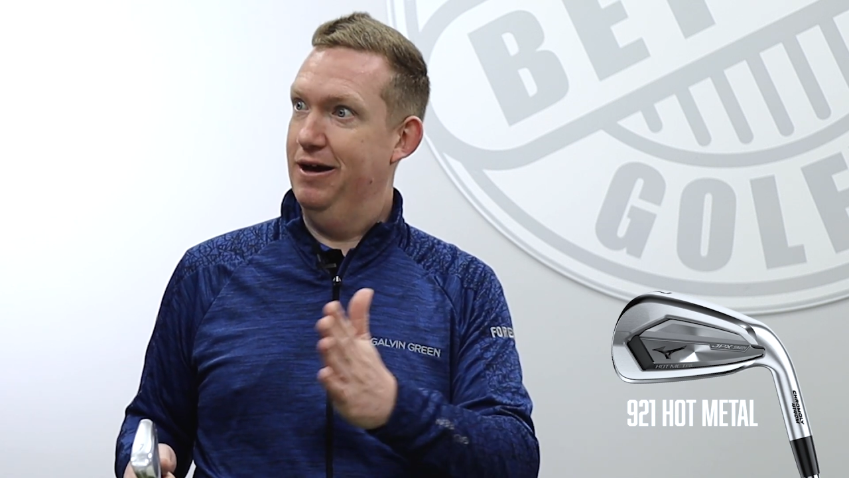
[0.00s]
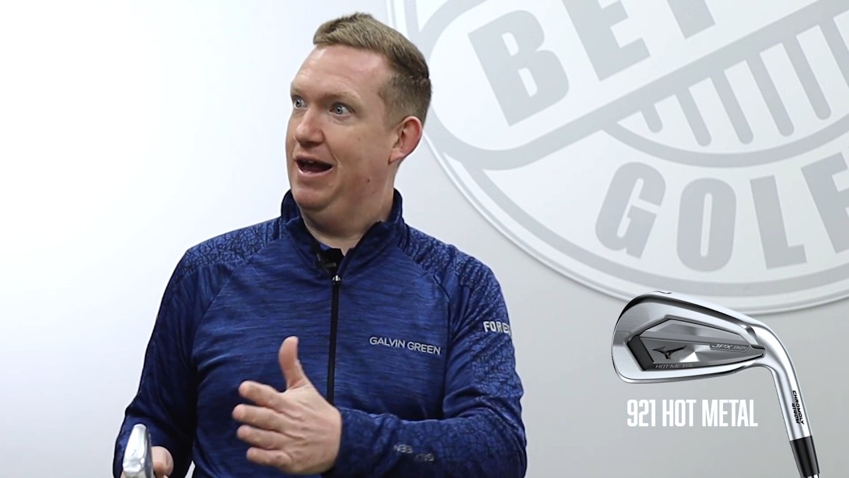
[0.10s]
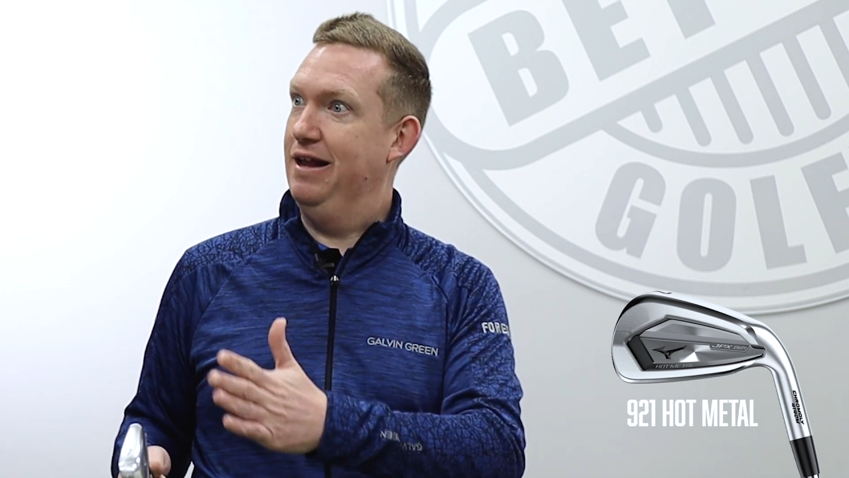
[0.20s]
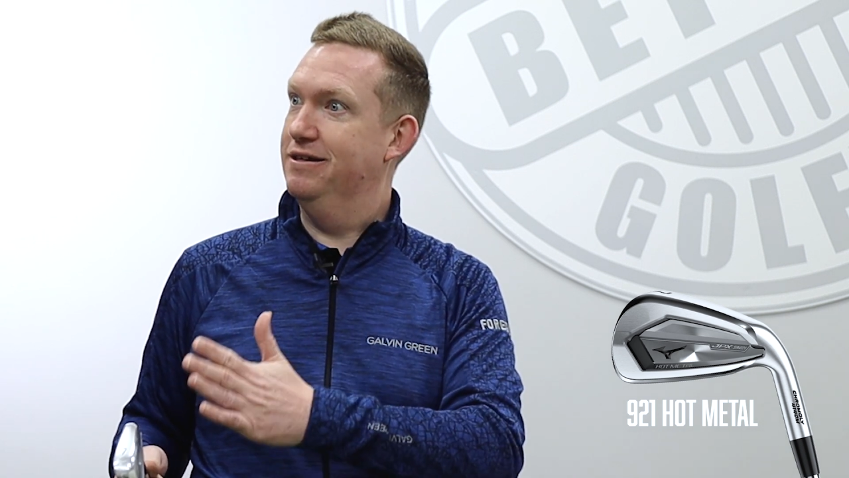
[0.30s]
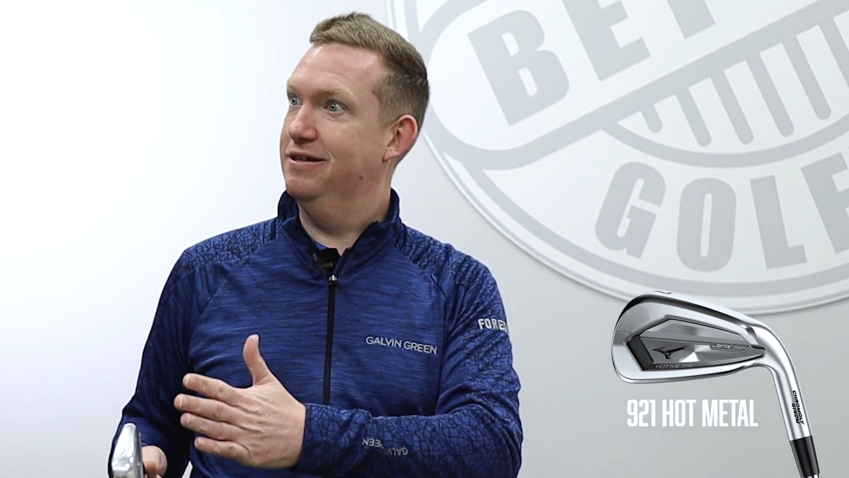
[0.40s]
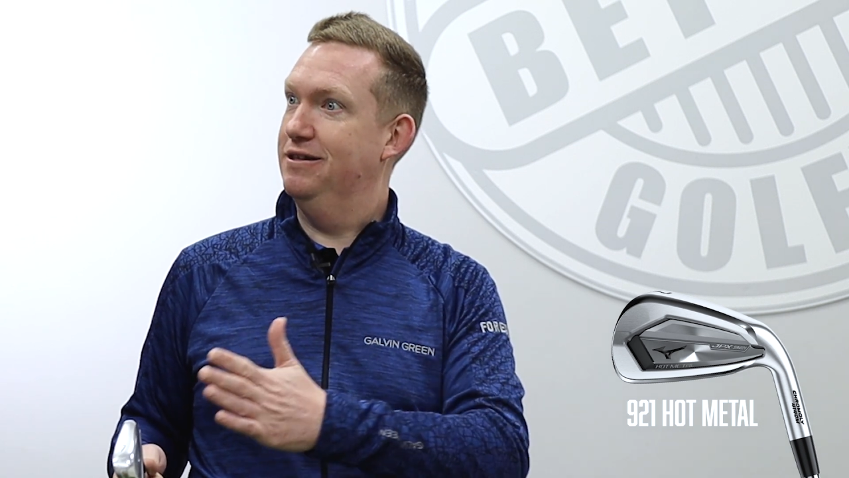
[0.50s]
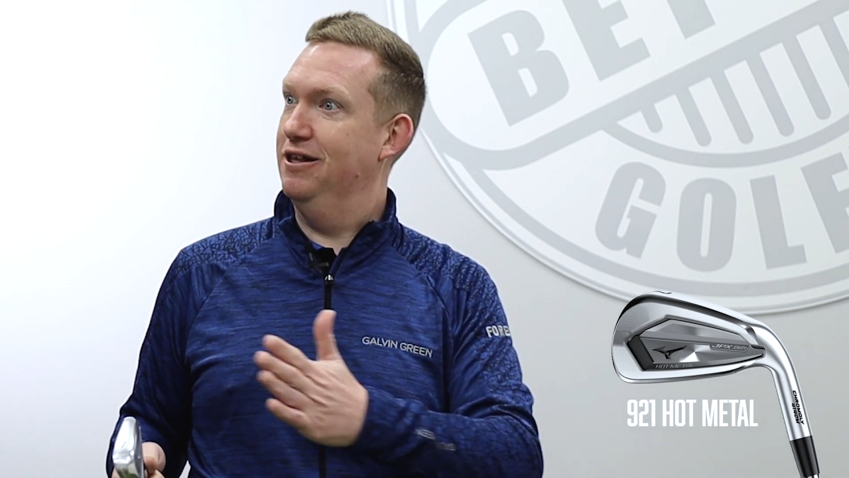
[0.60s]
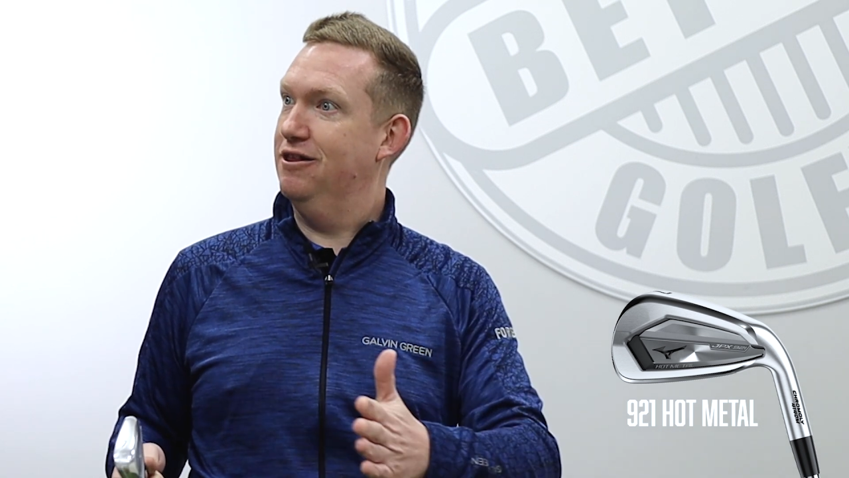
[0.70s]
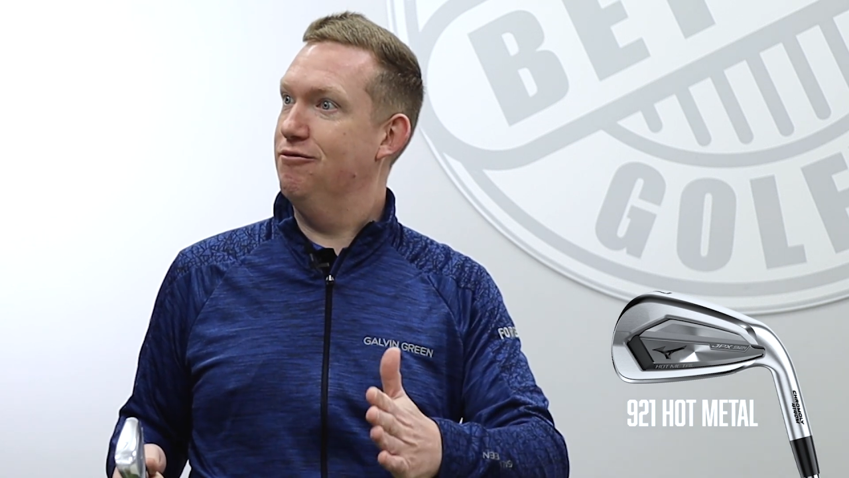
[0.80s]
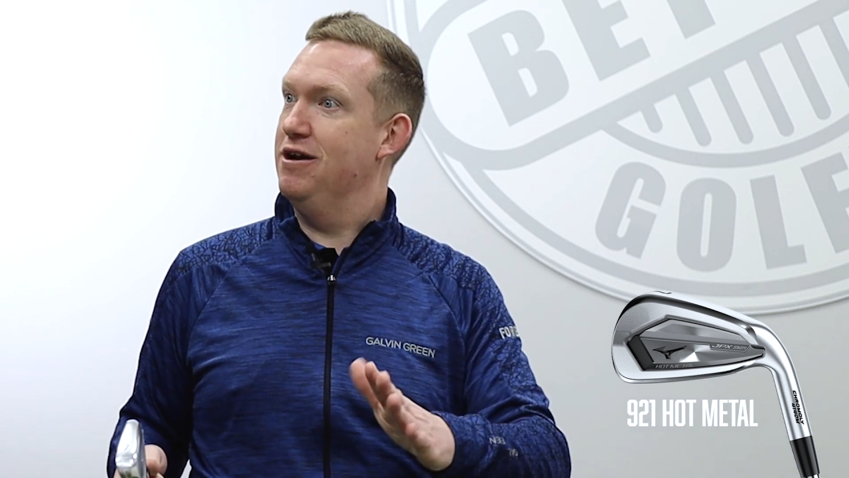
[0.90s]
against
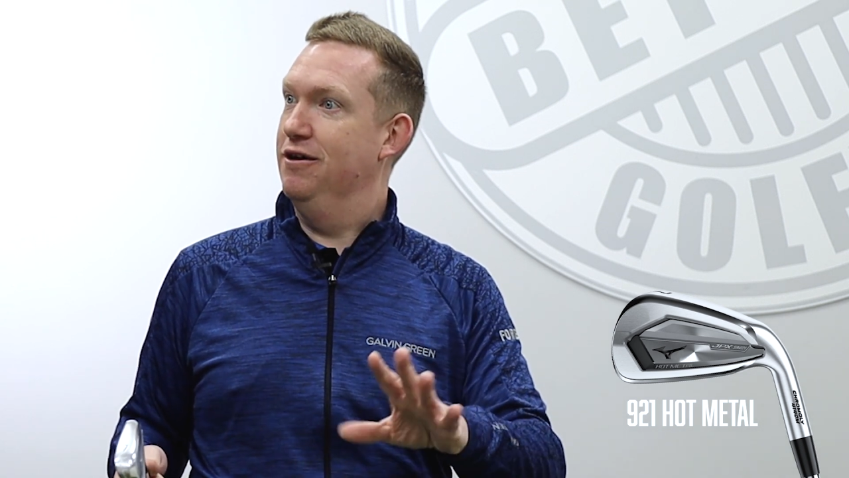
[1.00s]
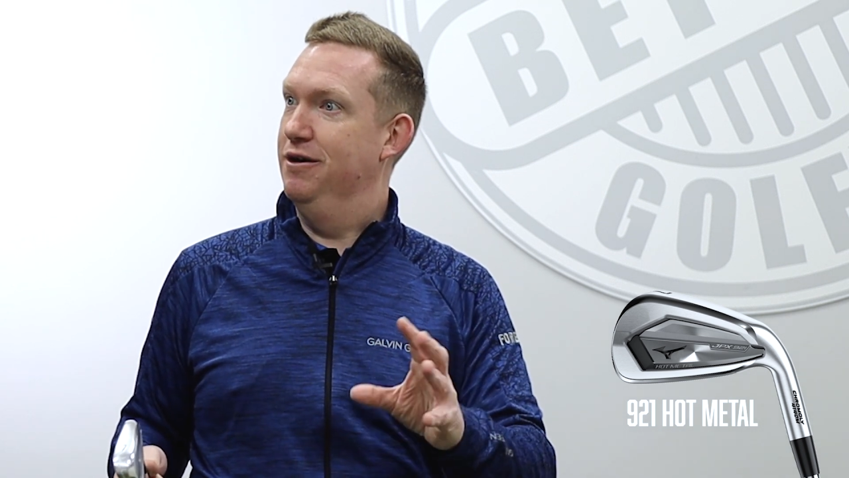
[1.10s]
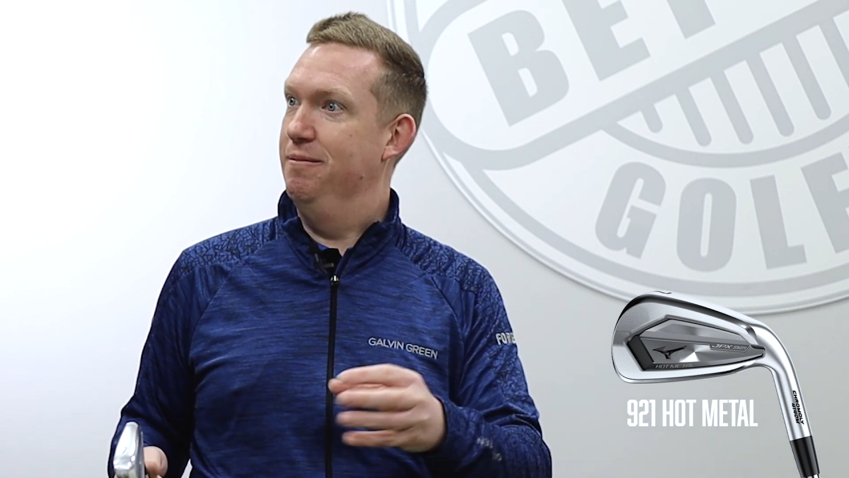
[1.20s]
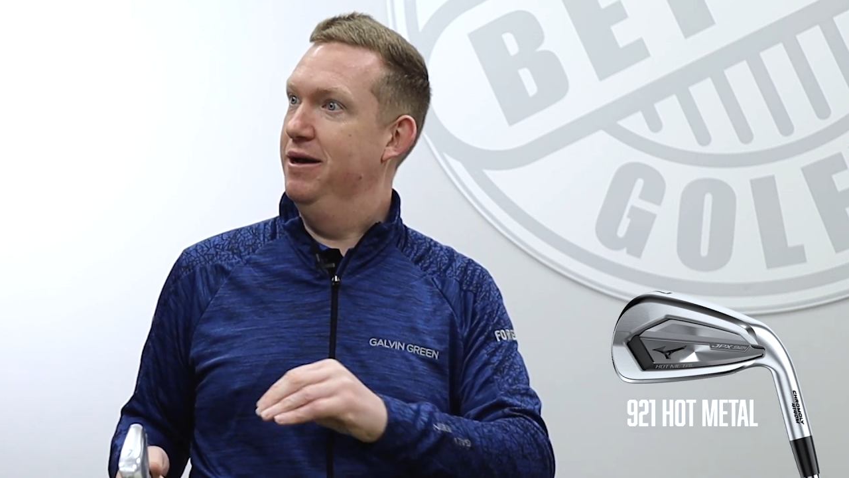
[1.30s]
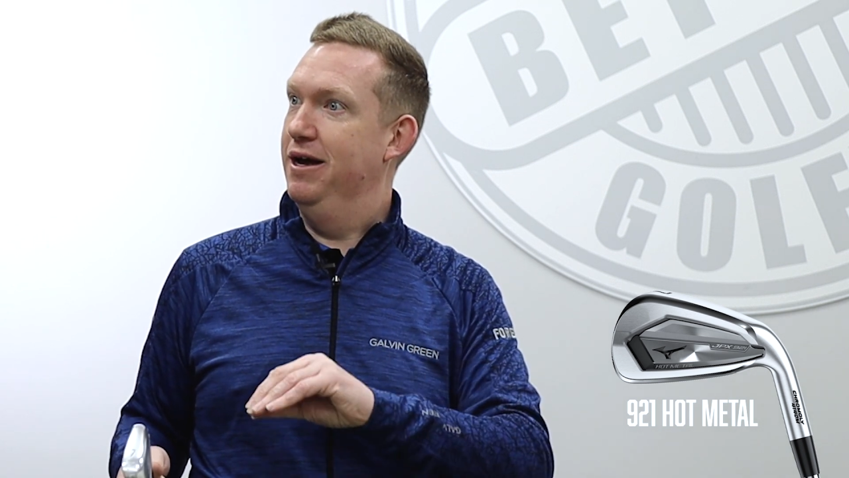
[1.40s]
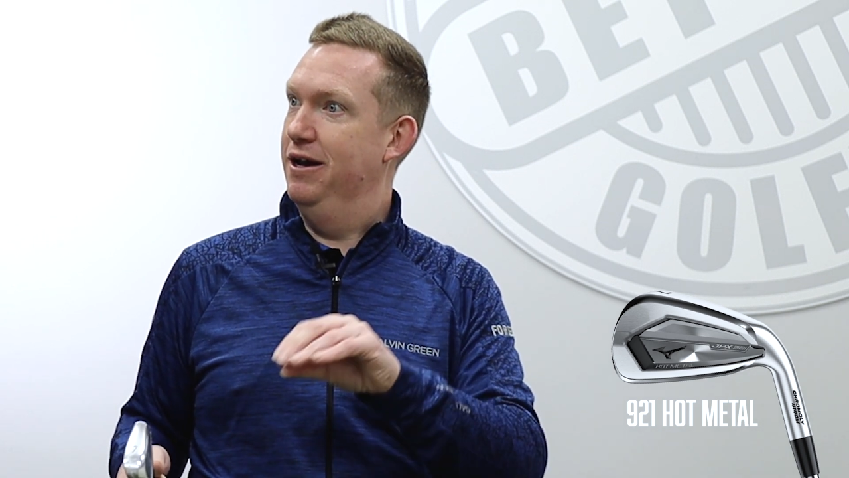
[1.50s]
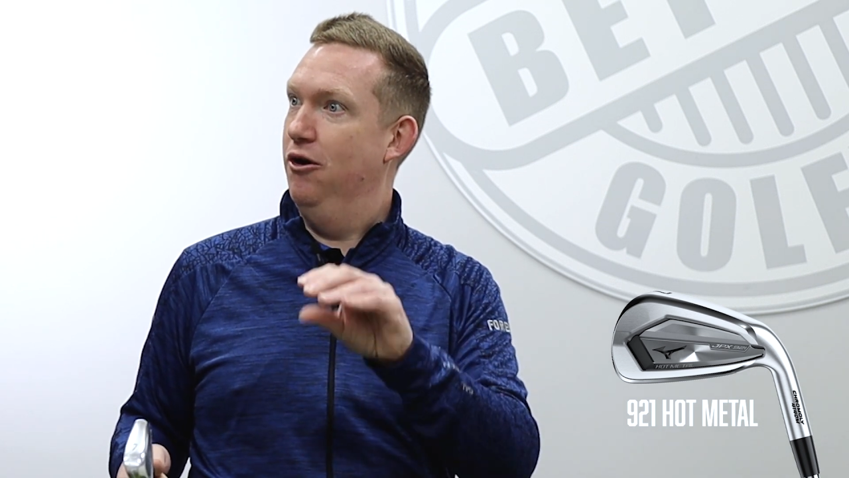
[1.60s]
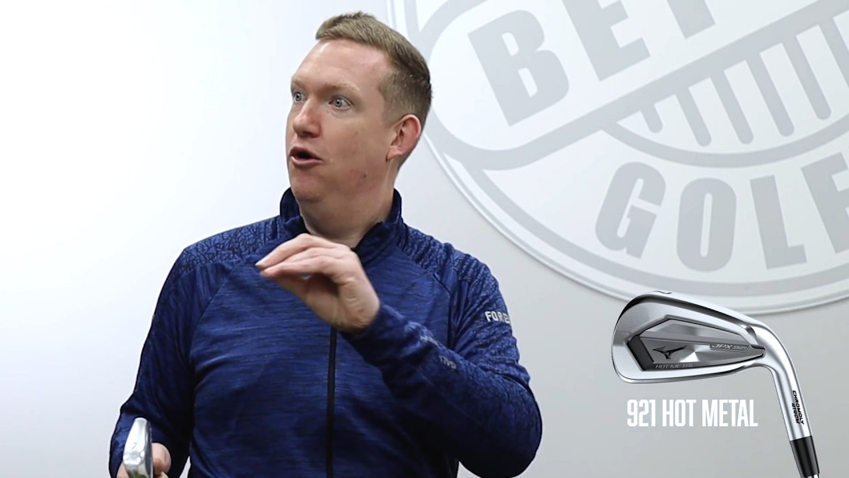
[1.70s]
the three of them,